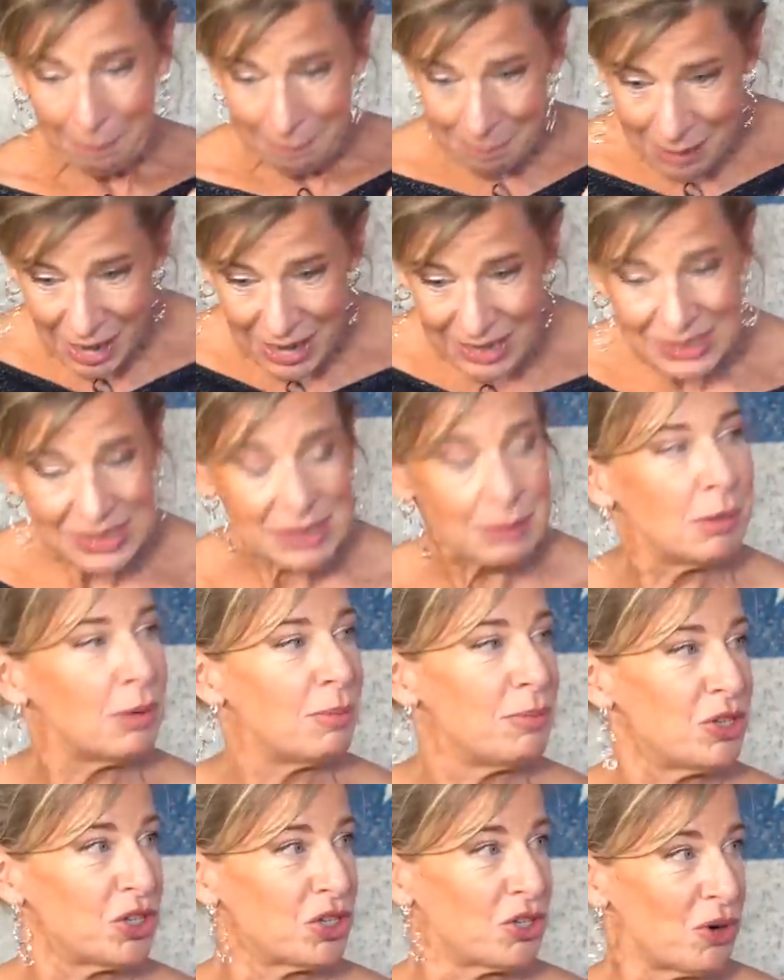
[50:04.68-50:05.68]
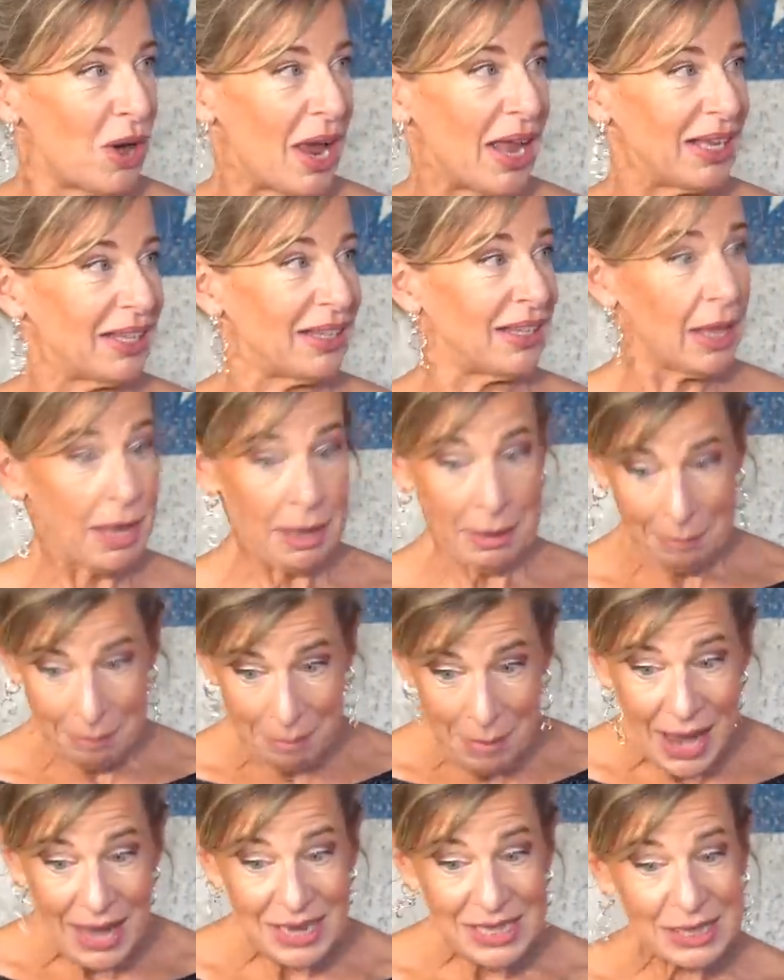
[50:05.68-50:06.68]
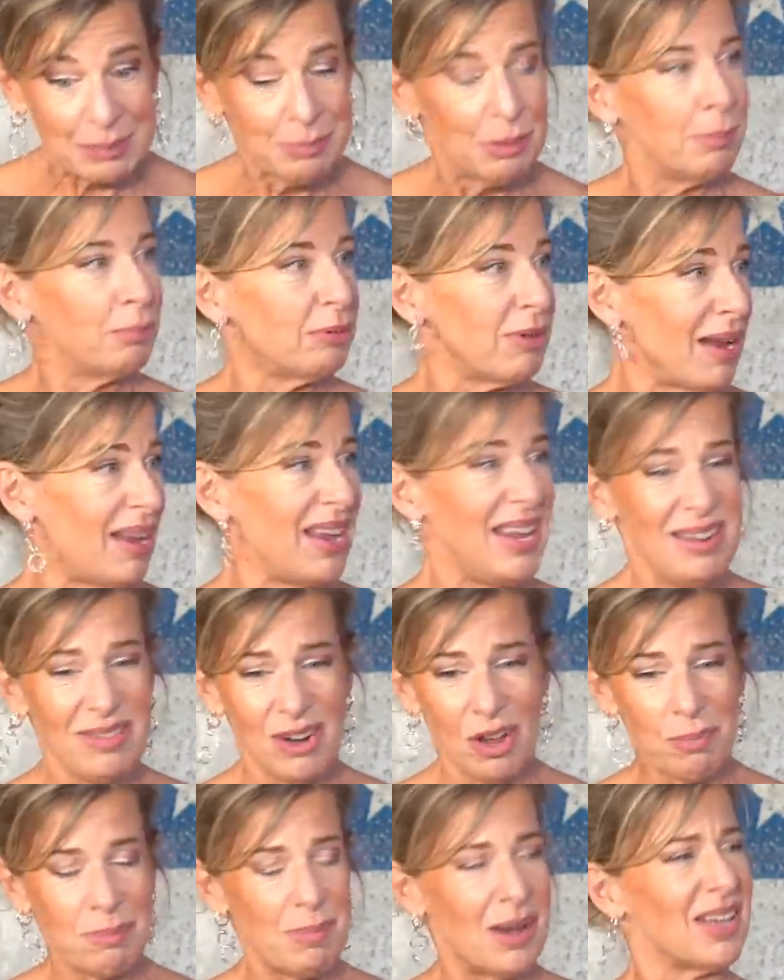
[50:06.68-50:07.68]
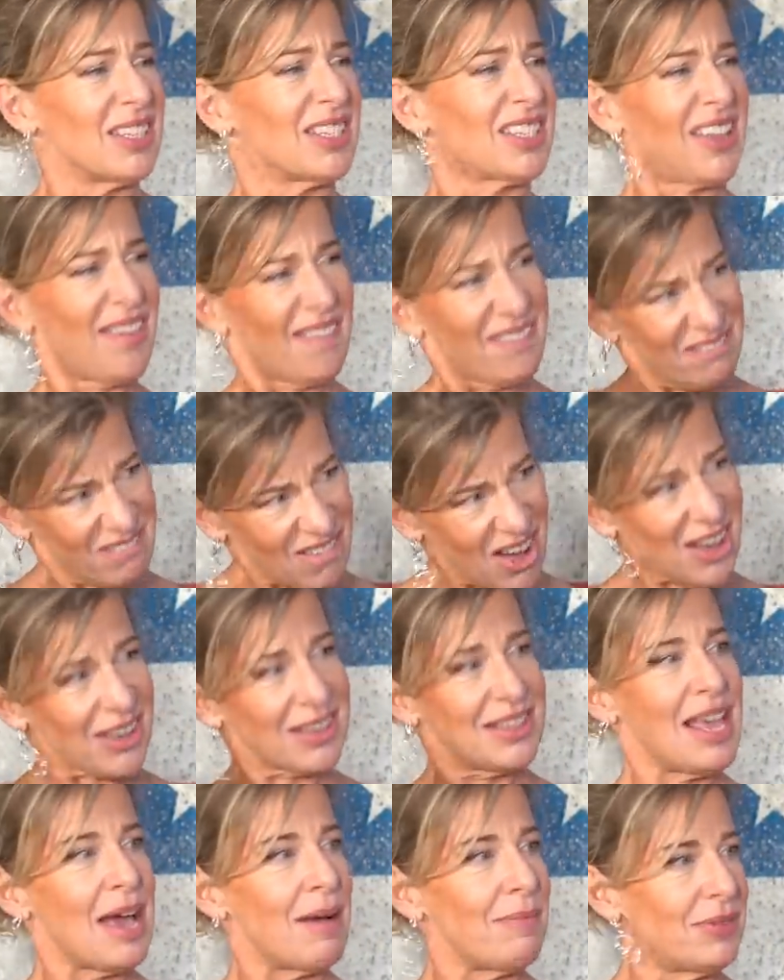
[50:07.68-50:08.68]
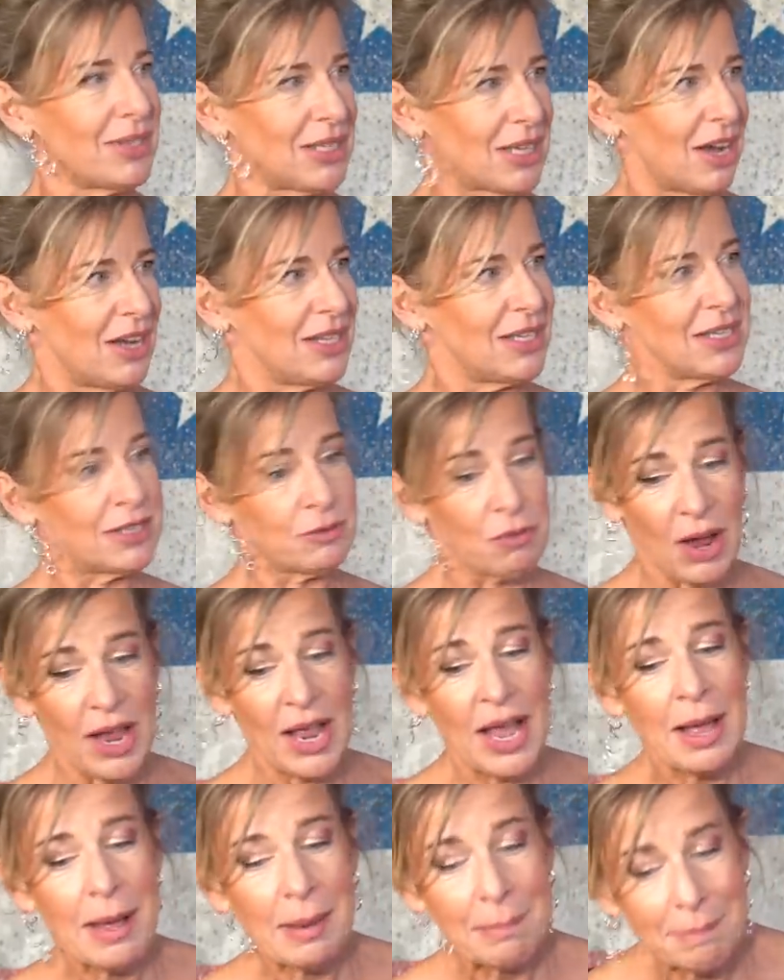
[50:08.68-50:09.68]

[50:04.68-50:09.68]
maximum strength, maximum Brit, Elon Musk, the advertisers, right?